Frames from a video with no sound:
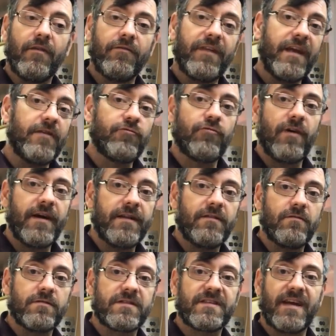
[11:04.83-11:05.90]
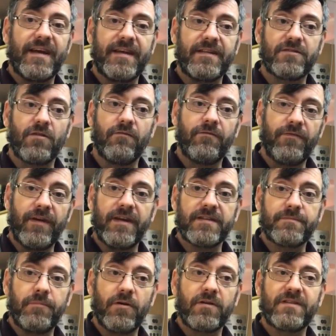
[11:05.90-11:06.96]
Now they tried those signs on
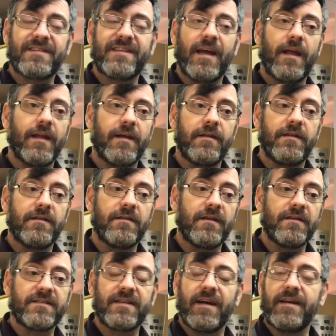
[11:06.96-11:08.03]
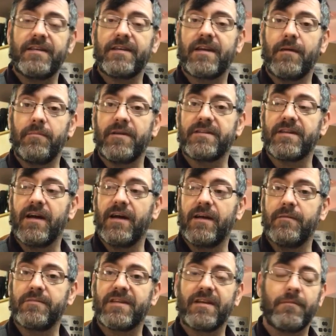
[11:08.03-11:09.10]
Facebook selling site a couple of
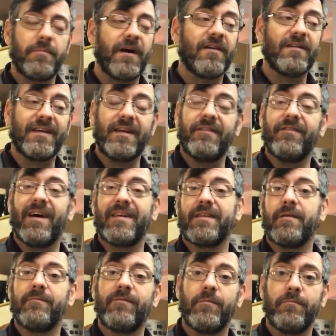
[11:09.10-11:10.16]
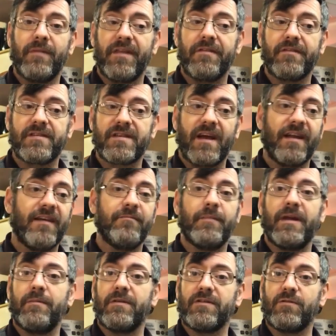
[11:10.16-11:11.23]
times and apparently you've had them for months and
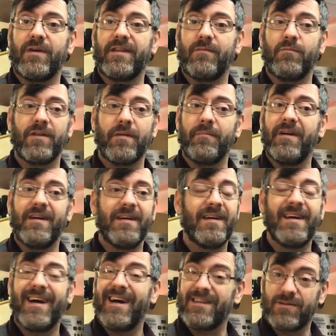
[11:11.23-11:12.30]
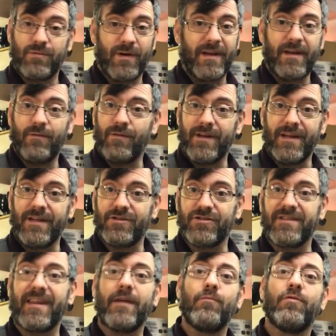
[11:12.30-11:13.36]
haven't been able to do anything with them. At 20 quid
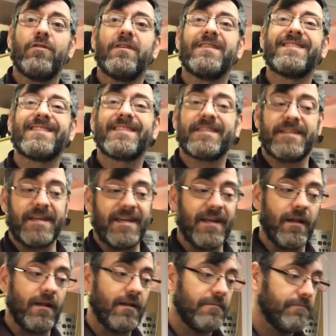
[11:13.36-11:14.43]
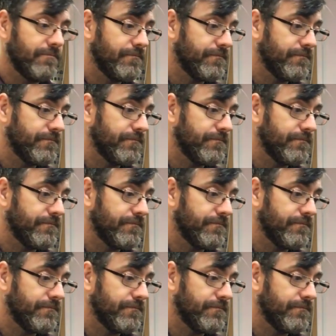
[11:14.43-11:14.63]
each they were a steal.